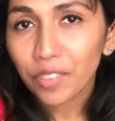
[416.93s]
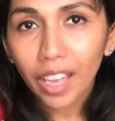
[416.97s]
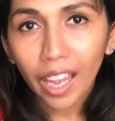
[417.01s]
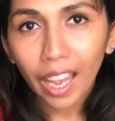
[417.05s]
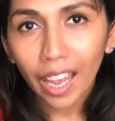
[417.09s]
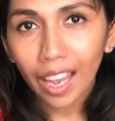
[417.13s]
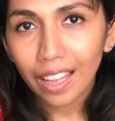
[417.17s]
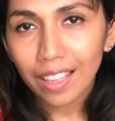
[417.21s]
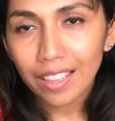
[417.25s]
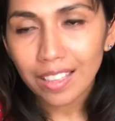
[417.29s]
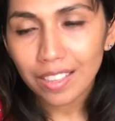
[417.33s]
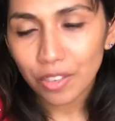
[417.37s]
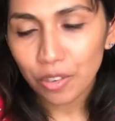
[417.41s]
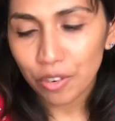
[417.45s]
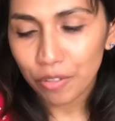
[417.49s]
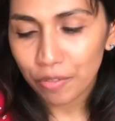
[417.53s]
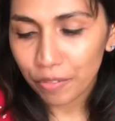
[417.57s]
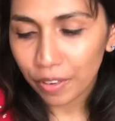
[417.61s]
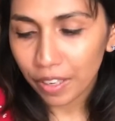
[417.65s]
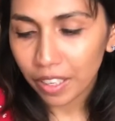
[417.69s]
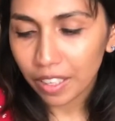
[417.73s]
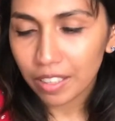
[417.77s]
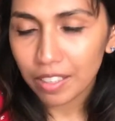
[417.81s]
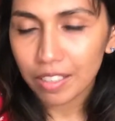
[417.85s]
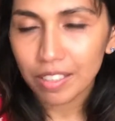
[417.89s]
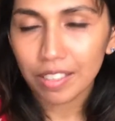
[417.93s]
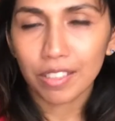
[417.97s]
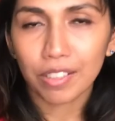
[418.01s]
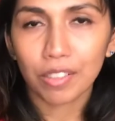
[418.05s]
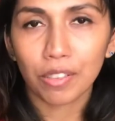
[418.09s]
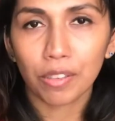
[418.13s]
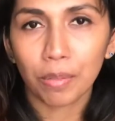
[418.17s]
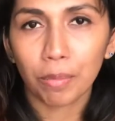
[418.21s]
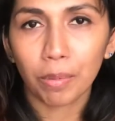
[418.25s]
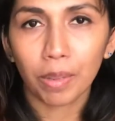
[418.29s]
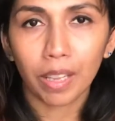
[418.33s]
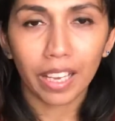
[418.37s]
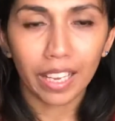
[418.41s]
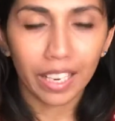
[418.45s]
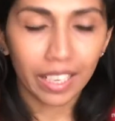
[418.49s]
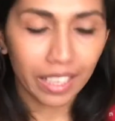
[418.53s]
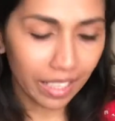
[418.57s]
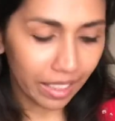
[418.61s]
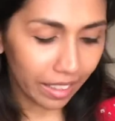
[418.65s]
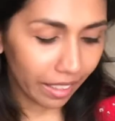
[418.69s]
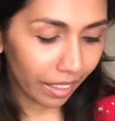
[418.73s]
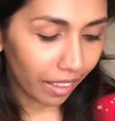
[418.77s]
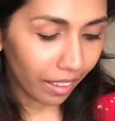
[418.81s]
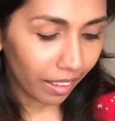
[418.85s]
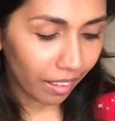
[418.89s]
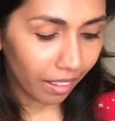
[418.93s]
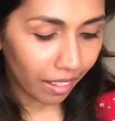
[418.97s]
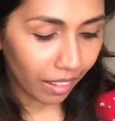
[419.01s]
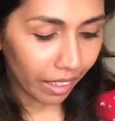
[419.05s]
hands or fingers to apply anything